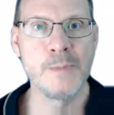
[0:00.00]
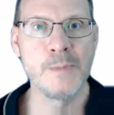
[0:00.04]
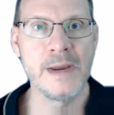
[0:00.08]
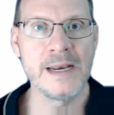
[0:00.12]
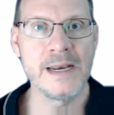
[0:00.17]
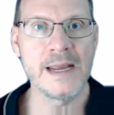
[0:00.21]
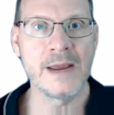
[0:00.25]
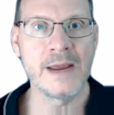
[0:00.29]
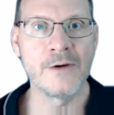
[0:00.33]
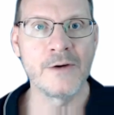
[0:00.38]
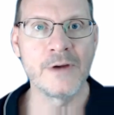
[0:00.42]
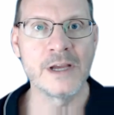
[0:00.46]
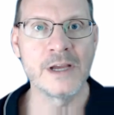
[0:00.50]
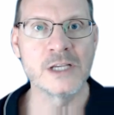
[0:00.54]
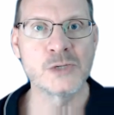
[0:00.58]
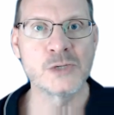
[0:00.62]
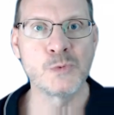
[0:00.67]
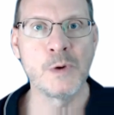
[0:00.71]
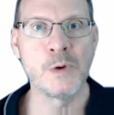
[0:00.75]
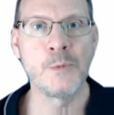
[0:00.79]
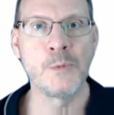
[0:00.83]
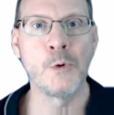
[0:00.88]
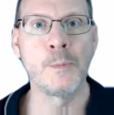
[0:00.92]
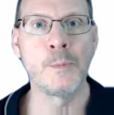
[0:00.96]
main areas
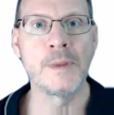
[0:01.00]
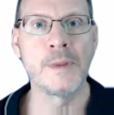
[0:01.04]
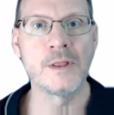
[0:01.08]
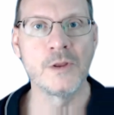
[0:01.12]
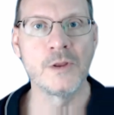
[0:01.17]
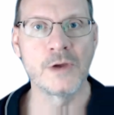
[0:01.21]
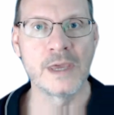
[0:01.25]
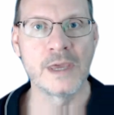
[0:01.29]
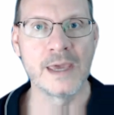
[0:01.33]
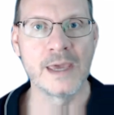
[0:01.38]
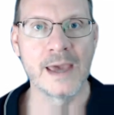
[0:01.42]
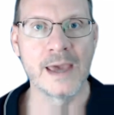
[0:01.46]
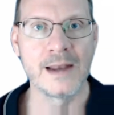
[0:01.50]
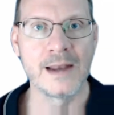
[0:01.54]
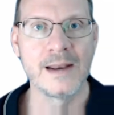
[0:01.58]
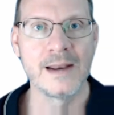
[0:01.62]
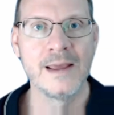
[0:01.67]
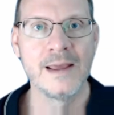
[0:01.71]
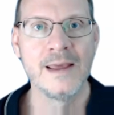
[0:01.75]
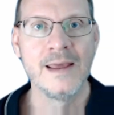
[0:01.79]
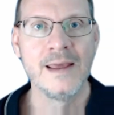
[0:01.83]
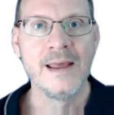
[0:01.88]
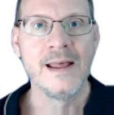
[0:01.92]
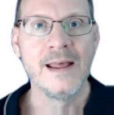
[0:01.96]
we will be looking at.
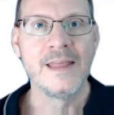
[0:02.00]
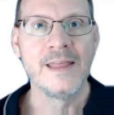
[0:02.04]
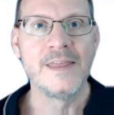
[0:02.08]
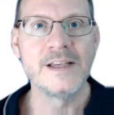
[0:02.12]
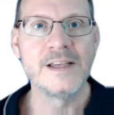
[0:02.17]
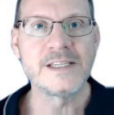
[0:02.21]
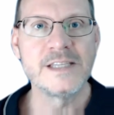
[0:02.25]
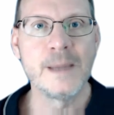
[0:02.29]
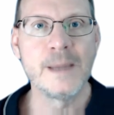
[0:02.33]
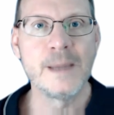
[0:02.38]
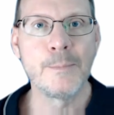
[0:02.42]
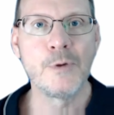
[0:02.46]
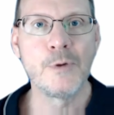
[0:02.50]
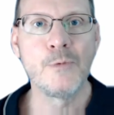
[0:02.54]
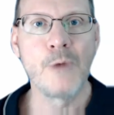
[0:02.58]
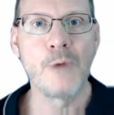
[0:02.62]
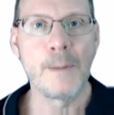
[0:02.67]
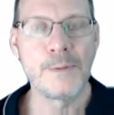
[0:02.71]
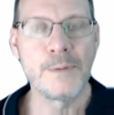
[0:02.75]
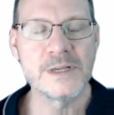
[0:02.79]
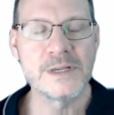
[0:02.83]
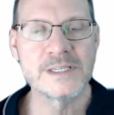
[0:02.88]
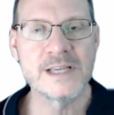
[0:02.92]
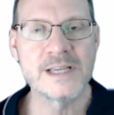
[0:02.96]
This number
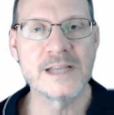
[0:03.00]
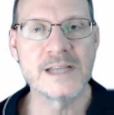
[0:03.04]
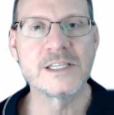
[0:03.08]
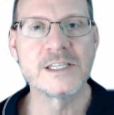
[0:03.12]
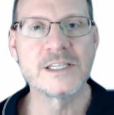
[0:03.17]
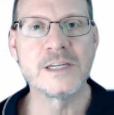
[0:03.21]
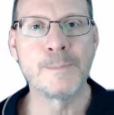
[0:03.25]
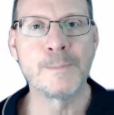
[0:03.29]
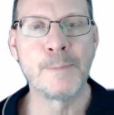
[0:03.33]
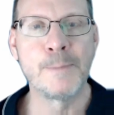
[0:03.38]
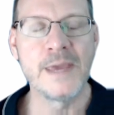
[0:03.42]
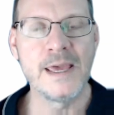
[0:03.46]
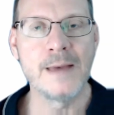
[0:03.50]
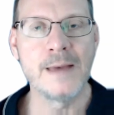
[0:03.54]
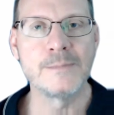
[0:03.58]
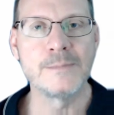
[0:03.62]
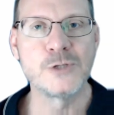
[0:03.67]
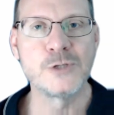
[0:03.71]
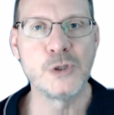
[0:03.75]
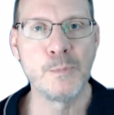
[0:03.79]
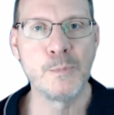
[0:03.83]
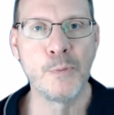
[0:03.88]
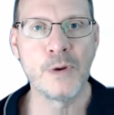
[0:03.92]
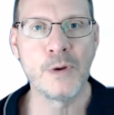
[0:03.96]
represents the PM
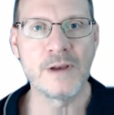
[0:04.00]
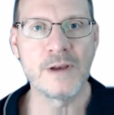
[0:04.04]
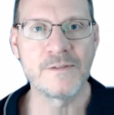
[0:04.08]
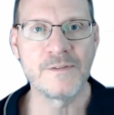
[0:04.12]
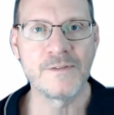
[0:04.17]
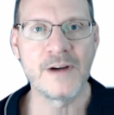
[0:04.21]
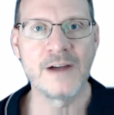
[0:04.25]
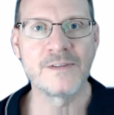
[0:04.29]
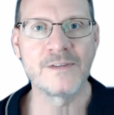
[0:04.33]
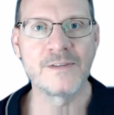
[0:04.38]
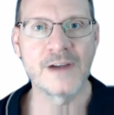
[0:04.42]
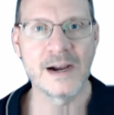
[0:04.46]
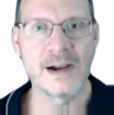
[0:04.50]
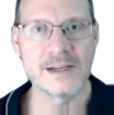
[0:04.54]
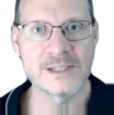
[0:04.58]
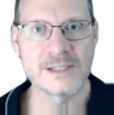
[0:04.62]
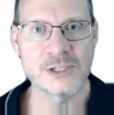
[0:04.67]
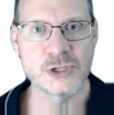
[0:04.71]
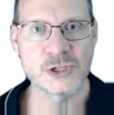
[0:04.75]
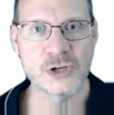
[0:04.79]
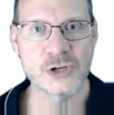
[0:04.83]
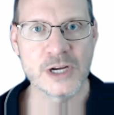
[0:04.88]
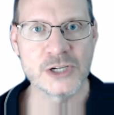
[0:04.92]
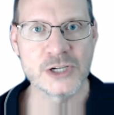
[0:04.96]
2.5
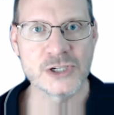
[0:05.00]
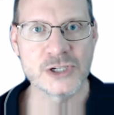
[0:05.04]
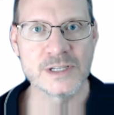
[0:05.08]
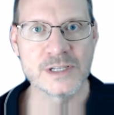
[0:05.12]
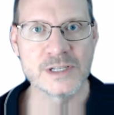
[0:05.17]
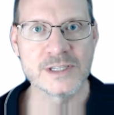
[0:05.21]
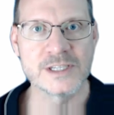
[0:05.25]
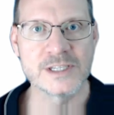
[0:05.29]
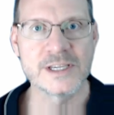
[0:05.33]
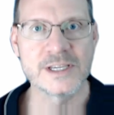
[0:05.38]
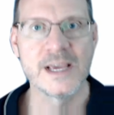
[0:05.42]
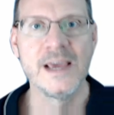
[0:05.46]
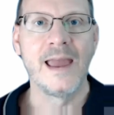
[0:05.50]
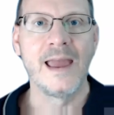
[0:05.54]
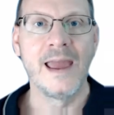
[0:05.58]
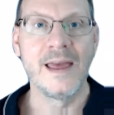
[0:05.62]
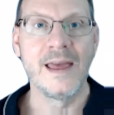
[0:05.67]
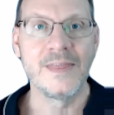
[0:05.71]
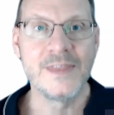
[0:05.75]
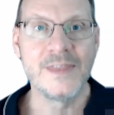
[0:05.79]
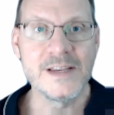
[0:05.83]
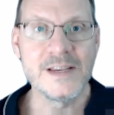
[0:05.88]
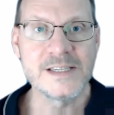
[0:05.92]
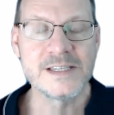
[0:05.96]
concentrations,
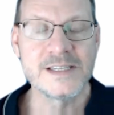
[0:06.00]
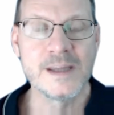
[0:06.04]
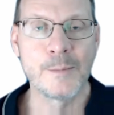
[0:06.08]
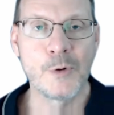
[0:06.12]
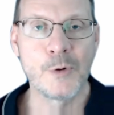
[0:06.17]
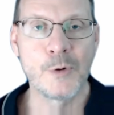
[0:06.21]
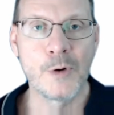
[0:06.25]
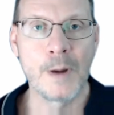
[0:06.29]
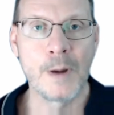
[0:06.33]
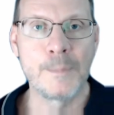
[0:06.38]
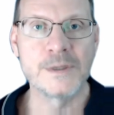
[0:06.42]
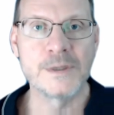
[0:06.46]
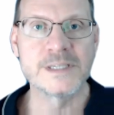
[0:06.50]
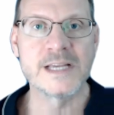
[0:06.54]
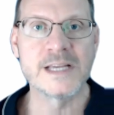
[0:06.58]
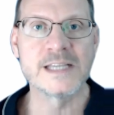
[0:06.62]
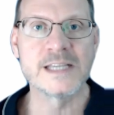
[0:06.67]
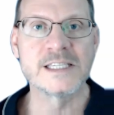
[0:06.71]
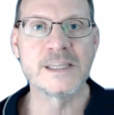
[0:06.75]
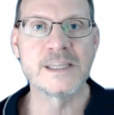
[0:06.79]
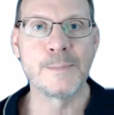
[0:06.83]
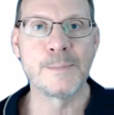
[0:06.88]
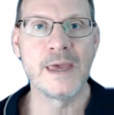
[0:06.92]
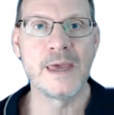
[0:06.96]
and this number
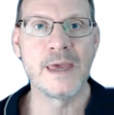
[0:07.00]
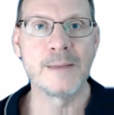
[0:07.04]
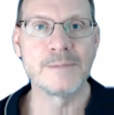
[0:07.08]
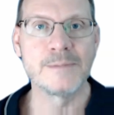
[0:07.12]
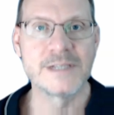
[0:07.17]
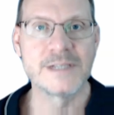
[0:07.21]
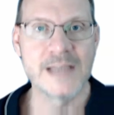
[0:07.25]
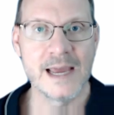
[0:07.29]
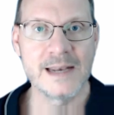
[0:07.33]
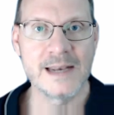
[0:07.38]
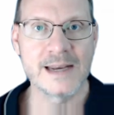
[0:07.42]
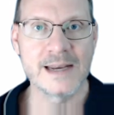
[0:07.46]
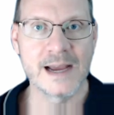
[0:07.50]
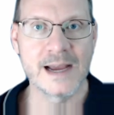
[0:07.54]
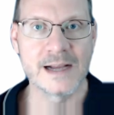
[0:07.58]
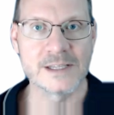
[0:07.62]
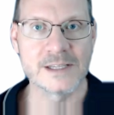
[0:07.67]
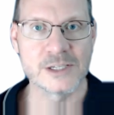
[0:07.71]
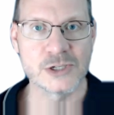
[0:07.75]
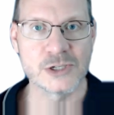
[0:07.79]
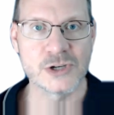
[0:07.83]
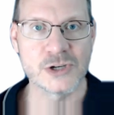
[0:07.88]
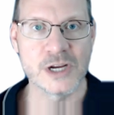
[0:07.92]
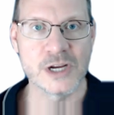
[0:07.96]
represents the PM 10
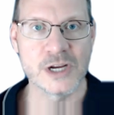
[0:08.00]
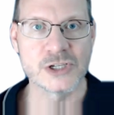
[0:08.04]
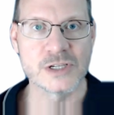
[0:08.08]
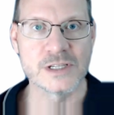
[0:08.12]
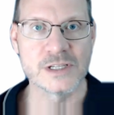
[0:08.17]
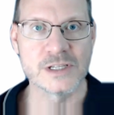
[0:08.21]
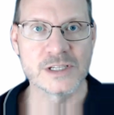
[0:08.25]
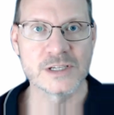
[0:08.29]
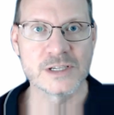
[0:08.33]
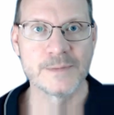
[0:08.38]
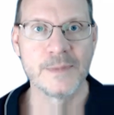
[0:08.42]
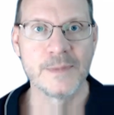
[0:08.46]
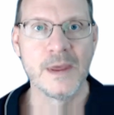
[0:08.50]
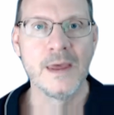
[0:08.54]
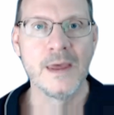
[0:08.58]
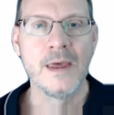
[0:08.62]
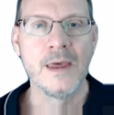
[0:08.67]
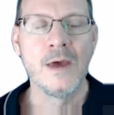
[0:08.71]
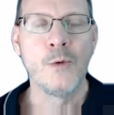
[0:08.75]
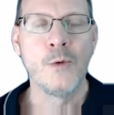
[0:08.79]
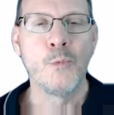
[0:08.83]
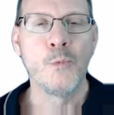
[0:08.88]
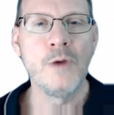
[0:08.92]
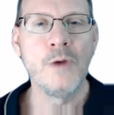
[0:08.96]
concentrations.
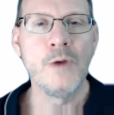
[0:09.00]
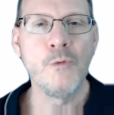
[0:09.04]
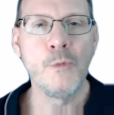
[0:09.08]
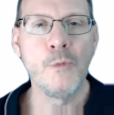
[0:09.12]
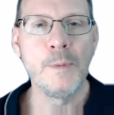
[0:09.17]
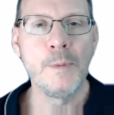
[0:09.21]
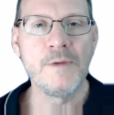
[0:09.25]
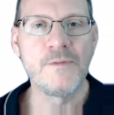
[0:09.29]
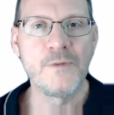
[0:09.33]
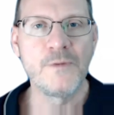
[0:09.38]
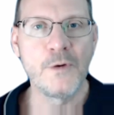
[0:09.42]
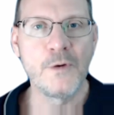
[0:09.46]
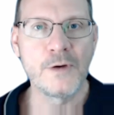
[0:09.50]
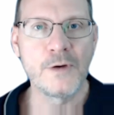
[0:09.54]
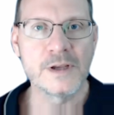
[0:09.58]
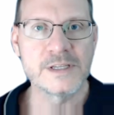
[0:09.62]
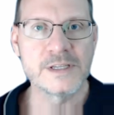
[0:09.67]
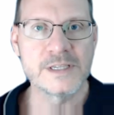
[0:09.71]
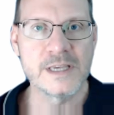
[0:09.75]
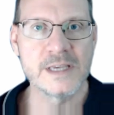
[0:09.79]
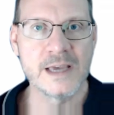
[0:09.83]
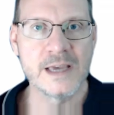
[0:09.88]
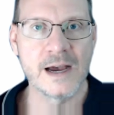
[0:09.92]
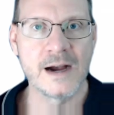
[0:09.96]
We will be
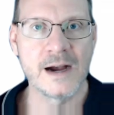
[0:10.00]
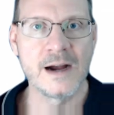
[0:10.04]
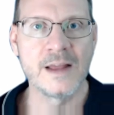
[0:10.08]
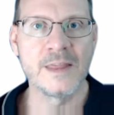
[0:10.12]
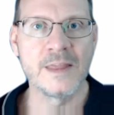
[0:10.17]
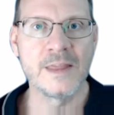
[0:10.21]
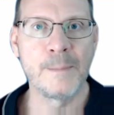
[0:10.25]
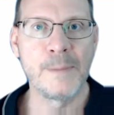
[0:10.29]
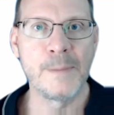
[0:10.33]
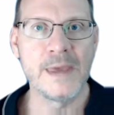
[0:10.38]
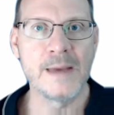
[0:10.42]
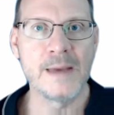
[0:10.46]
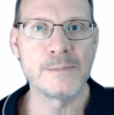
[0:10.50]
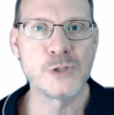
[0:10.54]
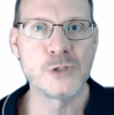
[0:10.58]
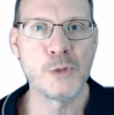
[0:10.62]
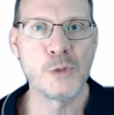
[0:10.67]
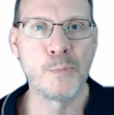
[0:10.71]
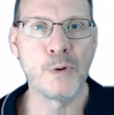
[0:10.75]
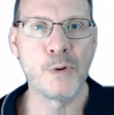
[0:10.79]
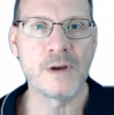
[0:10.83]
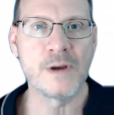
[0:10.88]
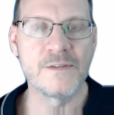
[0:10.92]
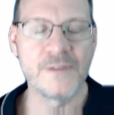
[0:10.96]
focusing on the PM
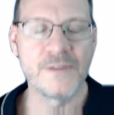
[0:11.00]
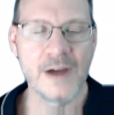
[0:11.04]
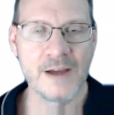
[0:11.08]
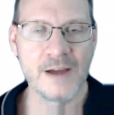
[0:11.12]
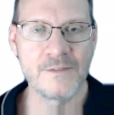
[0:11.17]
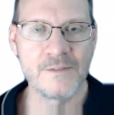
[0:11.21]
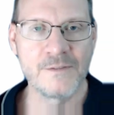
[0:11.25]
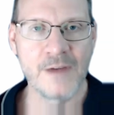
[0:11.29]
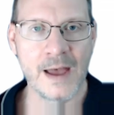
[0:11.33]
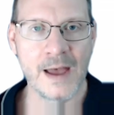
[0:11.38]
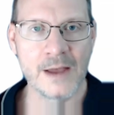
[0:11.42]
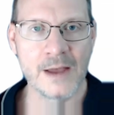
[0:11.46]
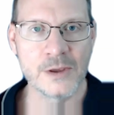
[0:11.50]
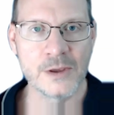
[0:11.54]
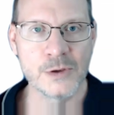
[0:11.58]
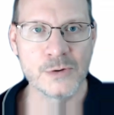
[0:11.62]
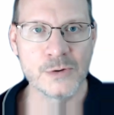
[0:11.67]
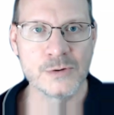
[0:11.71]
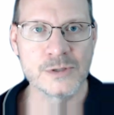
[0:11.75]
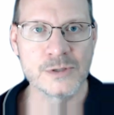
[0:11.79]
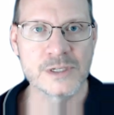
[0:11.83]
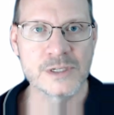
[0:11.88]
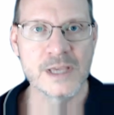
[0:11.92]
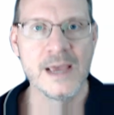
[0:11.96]
2.5
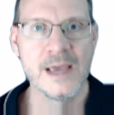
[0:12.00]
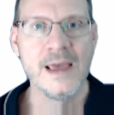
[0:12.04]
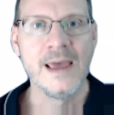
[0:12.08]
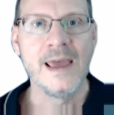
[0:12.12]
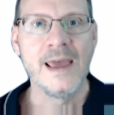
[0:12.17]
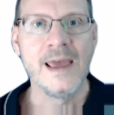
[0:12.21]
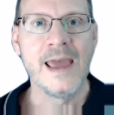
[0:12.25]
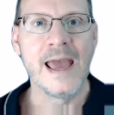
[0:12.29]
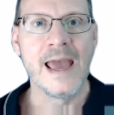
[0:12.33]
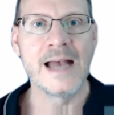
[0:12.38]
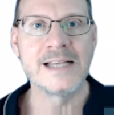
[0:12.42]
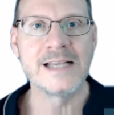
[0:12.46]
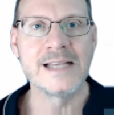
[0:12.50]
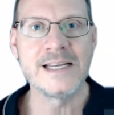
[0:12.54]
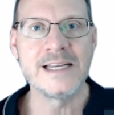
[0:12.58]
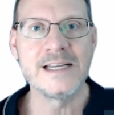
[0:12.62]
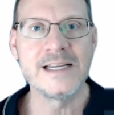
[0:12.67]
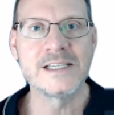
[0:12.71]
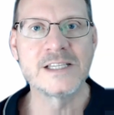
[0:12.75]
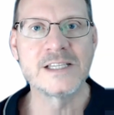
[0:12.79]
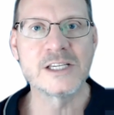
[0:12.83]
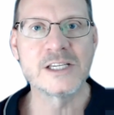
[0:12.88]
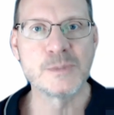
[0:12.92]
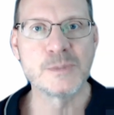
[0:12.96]
values, as it
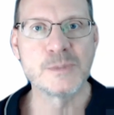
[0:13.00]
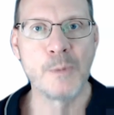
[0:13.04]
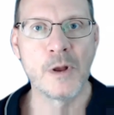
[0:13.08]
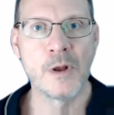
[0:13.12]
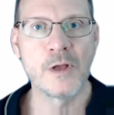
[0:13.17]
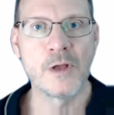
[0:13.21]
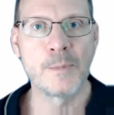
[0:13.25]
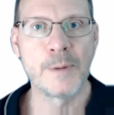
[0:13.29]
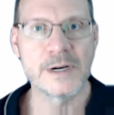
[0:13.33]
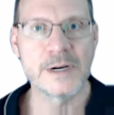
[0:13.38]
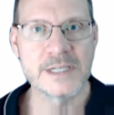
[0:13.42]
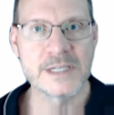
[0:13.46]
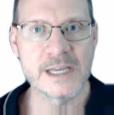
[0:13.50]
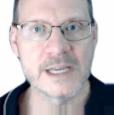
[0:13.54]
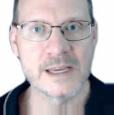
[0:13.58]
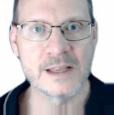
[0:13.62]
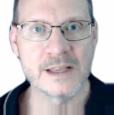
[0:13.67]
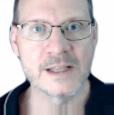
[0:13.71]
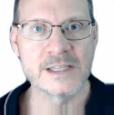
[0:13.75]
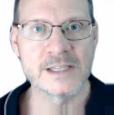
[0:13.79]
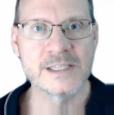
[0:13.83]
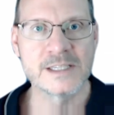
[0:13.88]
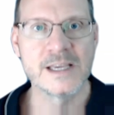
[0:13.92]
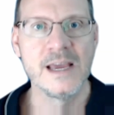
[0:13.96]
is the smaller
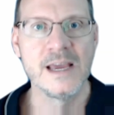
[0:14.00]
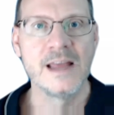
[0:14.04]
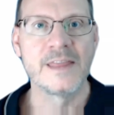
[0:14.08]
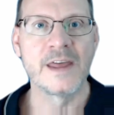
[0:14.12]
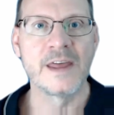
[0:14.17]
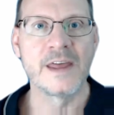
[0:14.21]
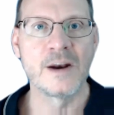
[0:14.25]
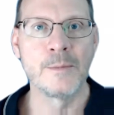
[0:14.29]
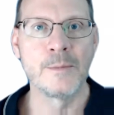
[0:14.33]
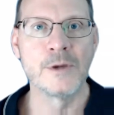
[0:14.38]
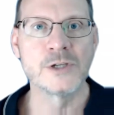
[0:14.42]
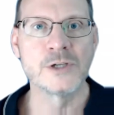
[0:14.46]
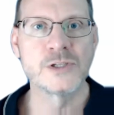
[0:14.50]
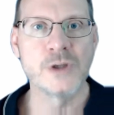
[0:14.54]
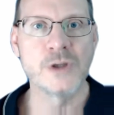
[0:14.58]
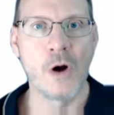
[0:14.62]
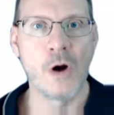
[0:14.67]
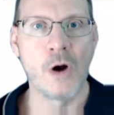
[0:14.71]
particulates that almost